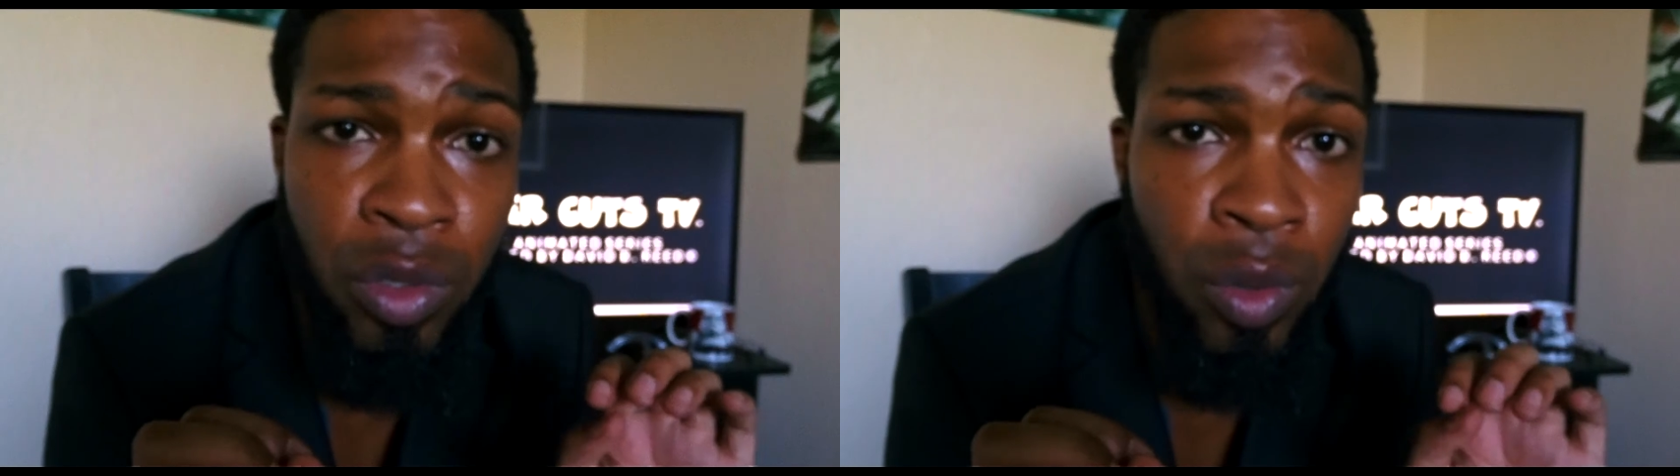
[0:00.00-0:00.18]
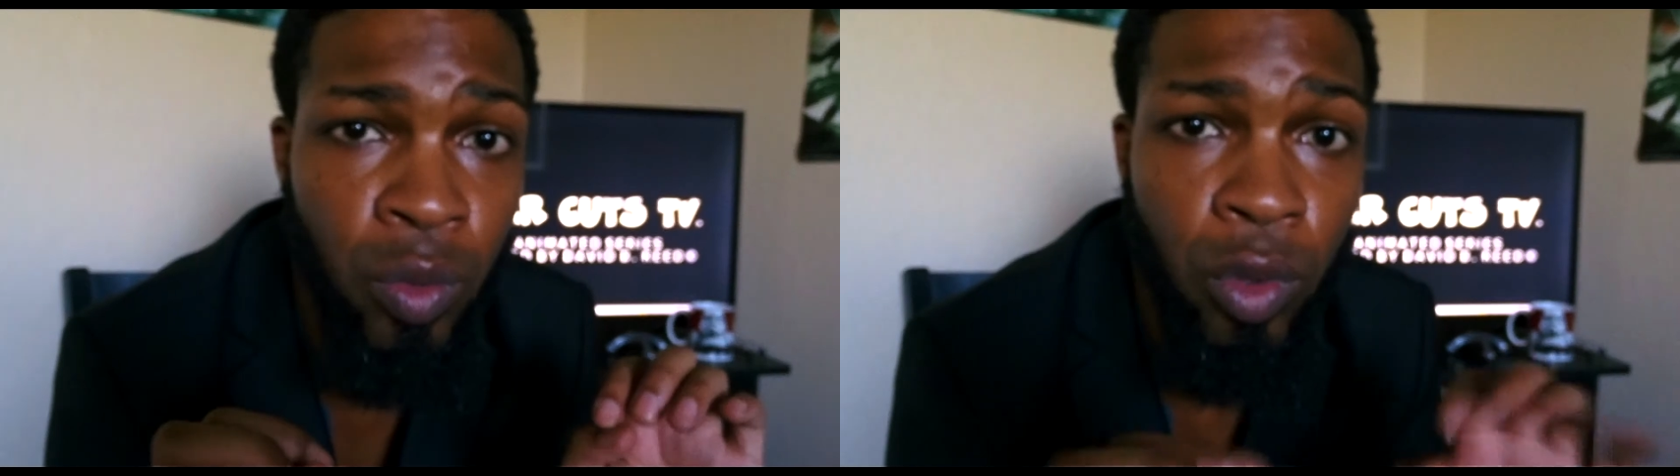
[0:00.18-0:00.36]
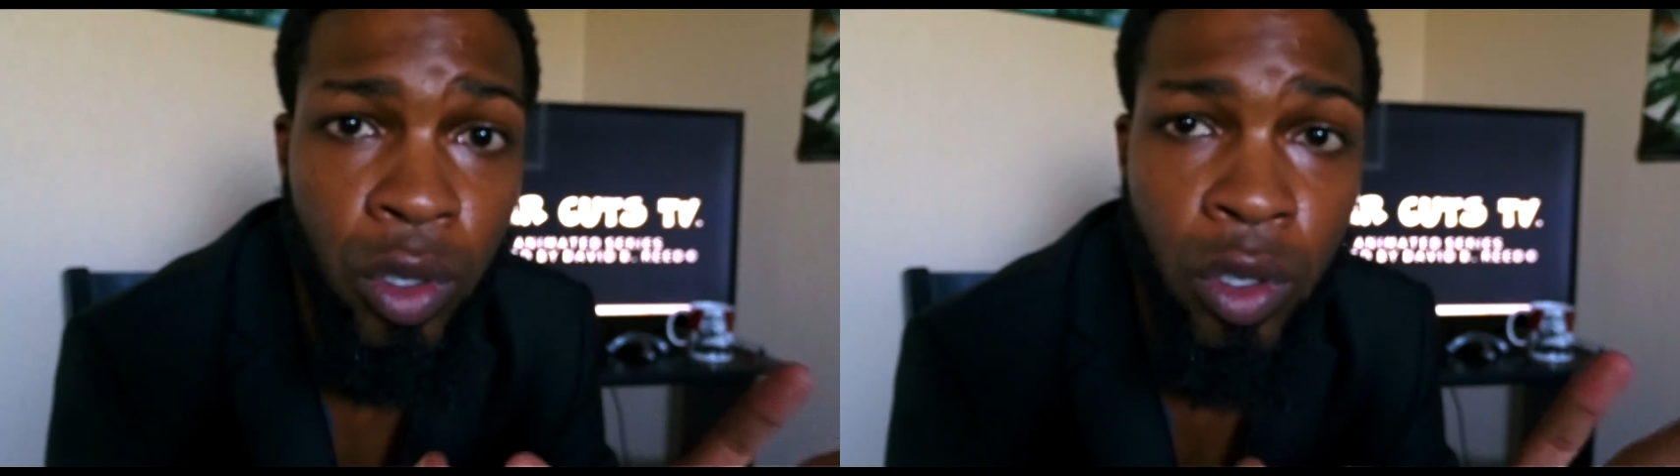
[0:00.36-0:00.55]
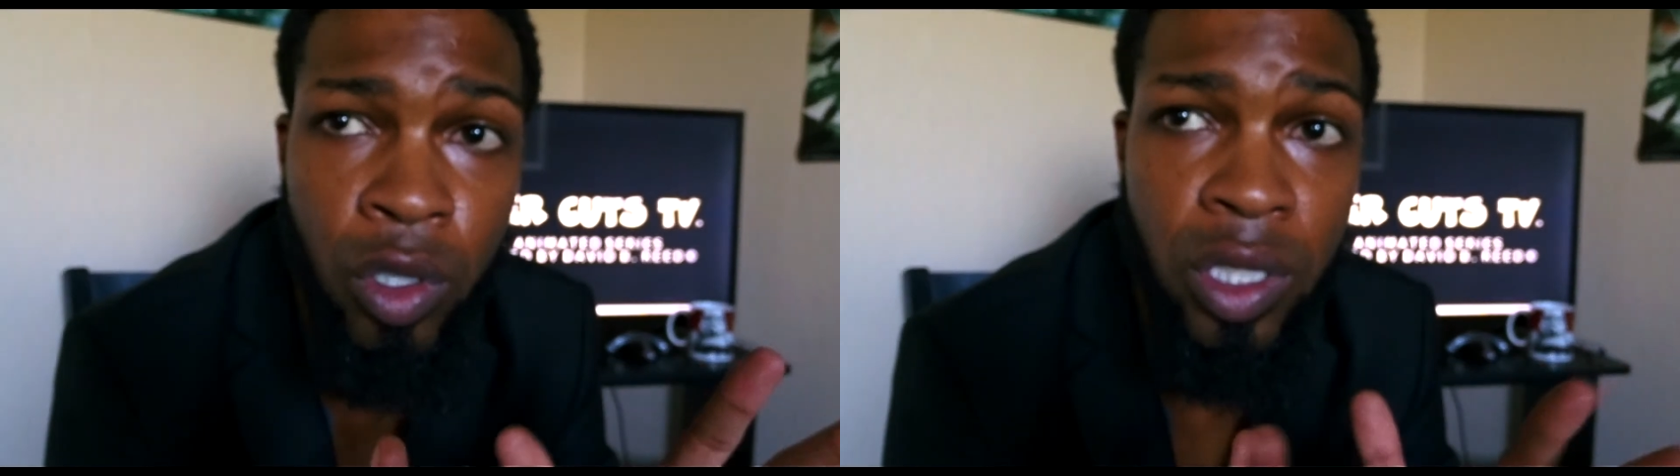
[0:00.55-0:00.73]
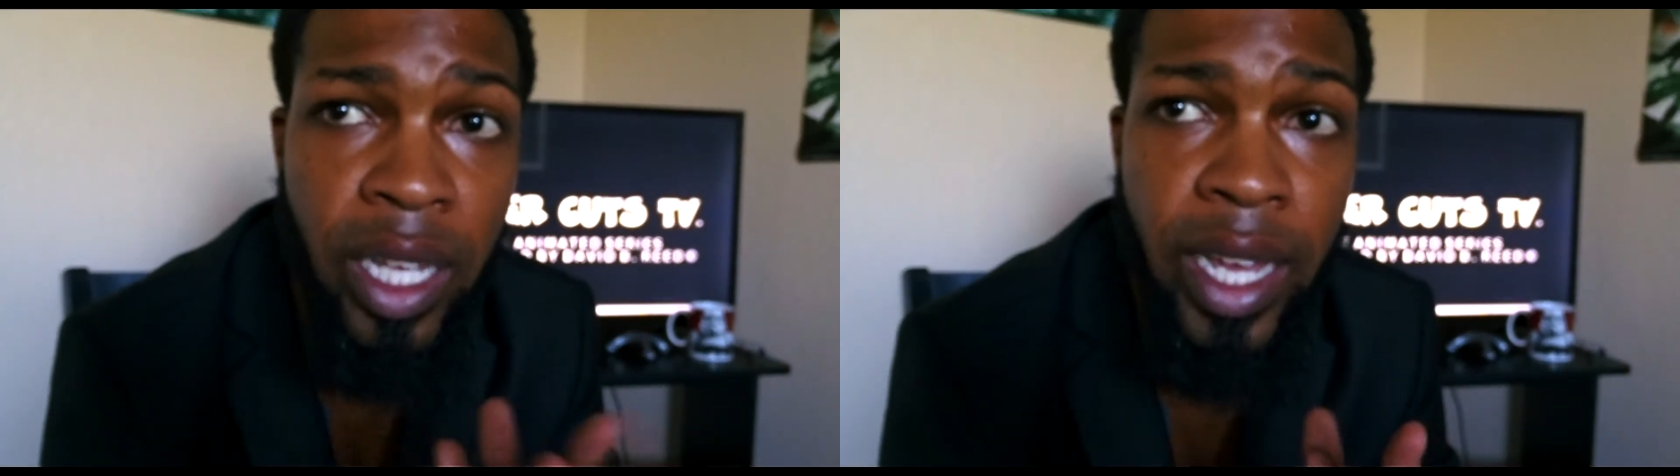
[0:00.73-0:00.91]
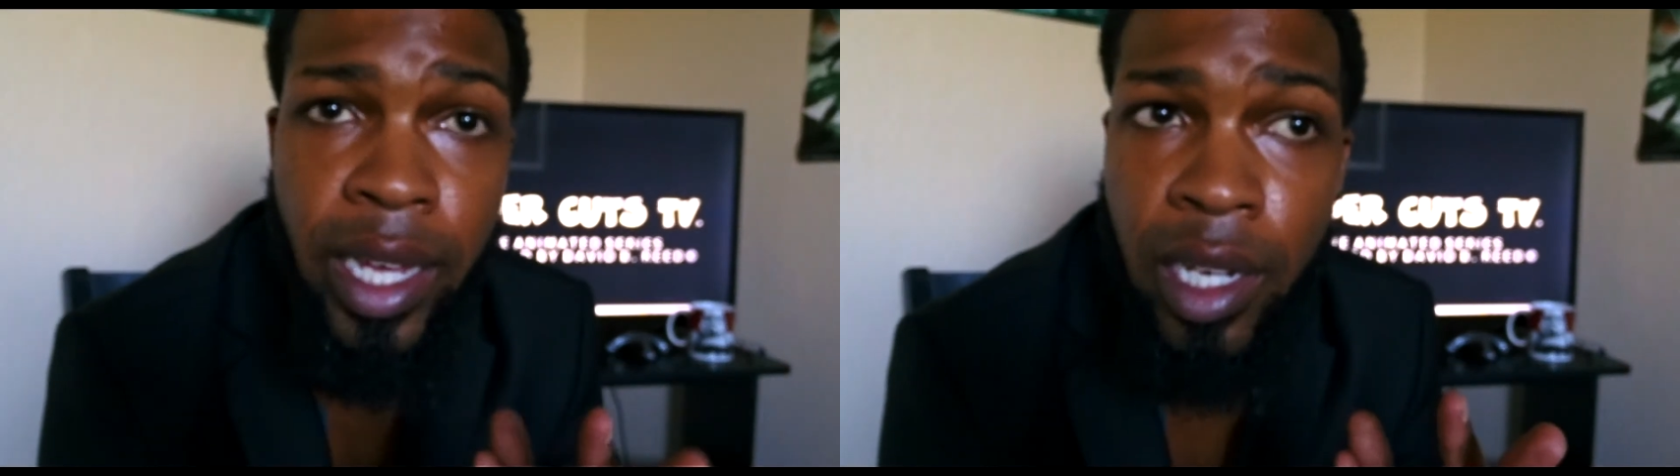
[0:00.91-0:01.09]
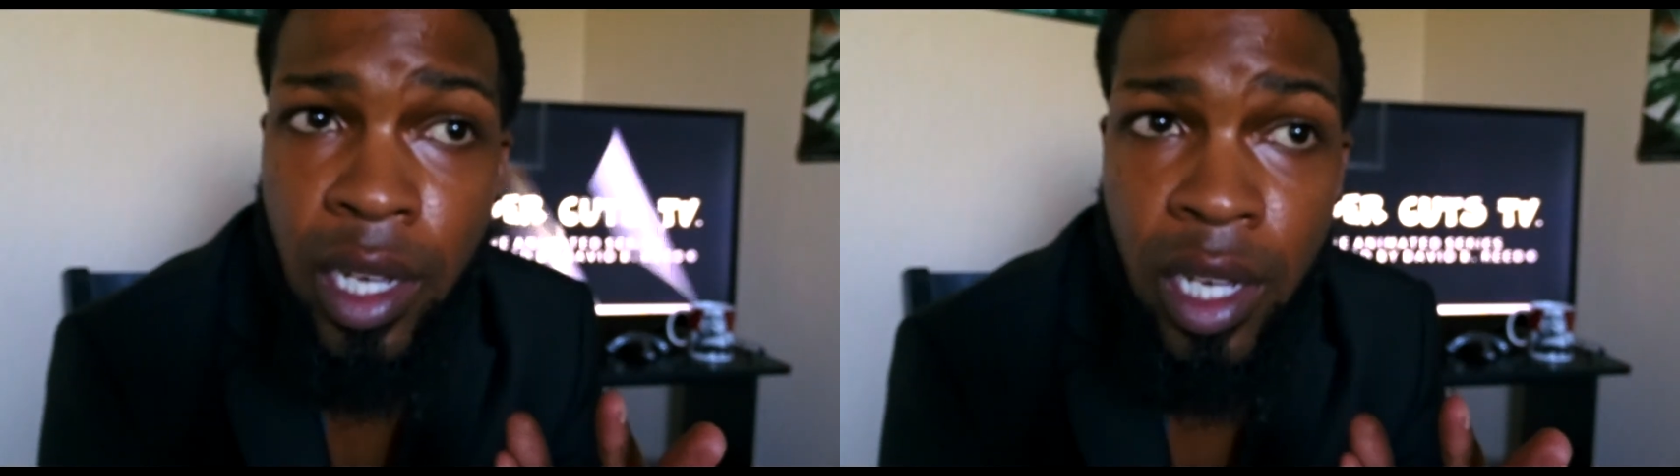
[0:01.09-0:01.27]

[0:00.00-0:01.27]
you in worlds that